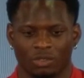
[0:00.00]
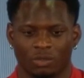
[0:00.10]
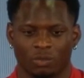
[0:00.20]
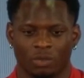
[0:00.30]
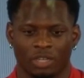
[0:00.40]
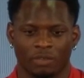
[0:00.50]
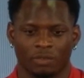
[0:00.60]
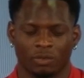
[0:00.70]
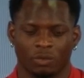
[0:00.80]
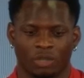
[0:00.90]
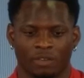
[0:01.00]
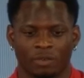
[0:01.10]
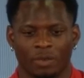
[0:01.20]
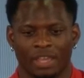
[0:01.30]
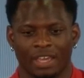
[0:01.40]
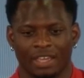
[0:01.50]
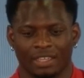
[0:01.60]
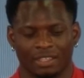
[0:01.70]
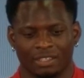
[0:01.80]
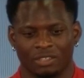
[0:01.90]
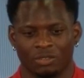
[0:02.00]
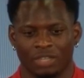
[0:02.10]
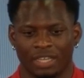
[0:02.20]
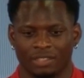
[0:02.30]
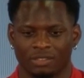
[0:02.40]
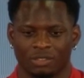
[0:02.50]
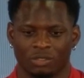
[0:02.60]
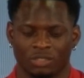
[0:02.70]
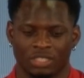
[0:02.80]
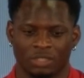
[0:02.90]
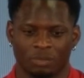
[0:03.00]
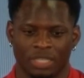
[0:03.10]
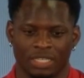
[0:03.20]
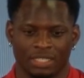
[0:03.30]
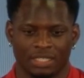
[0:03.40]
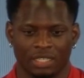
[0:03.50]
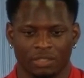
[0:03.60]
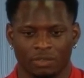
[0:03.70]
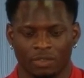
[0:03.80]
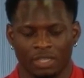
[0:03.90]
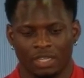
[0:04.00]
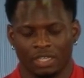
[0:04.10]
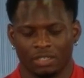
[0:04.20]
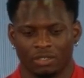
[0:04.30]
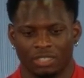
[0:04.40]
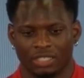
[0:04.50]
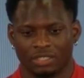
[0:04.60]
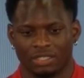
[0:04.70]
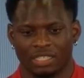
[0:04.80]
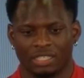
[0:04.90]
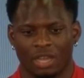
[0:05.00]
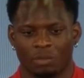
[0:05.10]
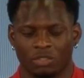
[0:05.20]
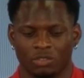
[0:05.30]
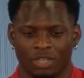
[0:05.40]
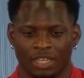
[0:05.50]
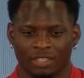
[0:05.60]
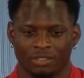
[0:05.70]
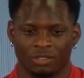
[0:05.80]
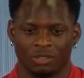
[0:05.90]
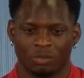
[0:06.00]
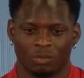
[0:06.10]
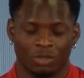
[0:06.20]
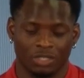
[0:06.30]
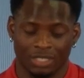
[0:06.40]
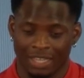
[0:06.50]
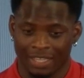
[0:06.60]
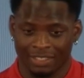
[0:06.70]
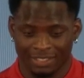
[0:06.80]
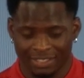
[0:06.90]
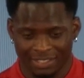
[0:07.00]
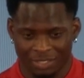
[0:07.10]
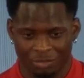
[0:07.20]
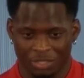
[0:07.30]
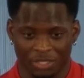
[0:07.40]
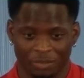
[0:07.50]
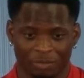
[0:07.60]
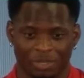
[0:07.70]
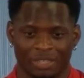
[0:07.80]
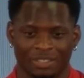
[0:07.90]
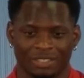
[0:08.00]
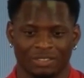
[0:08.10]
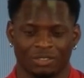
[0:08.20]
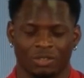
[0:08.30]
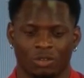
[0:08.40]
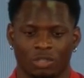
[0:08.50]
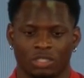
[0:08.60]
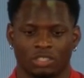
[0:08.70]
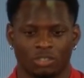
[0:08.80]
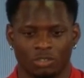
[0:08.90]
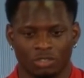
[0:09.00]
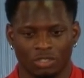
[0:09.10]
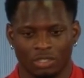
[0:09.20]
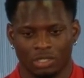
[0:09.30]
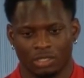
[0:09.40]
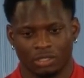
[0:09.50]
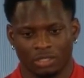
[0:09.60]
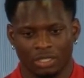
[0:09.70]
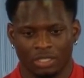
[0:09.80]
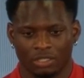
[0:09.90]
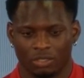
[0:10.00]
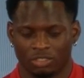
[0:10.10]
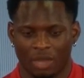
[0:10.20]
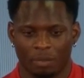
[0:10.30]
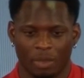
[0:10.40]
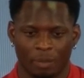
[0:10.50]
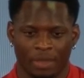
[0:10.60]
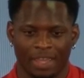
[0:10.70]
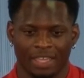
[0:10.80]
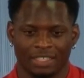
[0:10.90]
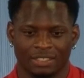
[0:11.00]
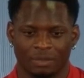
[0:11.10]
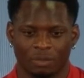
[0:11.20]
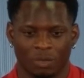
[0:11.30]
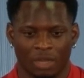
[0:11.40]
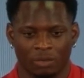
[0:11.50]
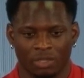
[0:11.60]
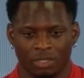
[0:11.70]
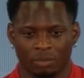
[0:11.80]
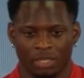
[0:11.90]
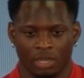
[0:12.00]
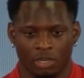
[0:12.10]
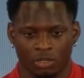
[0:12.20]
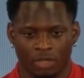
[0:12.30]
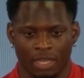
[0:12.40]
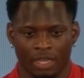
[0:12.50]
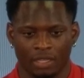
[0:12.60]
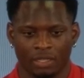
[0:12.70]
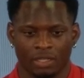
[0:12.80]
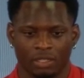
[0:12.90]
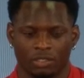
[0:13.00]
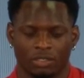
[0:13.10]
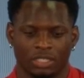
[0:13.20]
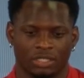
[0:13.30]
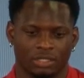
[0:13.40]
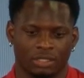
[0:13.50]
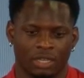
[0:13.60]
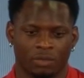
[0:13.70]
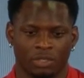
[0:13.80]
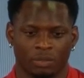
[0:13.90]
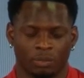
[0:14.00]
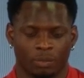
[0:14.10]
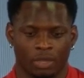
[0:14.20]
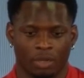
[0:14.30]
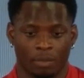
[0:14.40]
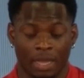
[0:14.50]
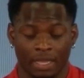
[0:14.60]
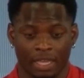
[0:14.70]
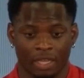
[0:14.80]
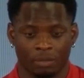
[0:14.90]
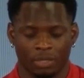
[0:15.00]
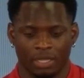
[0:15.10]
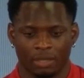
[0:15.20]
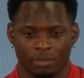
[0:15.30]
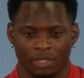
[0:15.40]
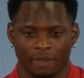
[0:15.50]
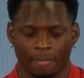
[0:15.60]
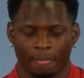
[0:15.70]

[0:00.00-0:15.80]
whatever way I can do that, you know, just being instinctive, you know, that's how I'm gonna do that. You know, more than likely it'll be probably, you know, lowering the shoulder or, you know, dropping my pass. I'm not really a big hurdle guy. You know, that's not really part of my game plan, but.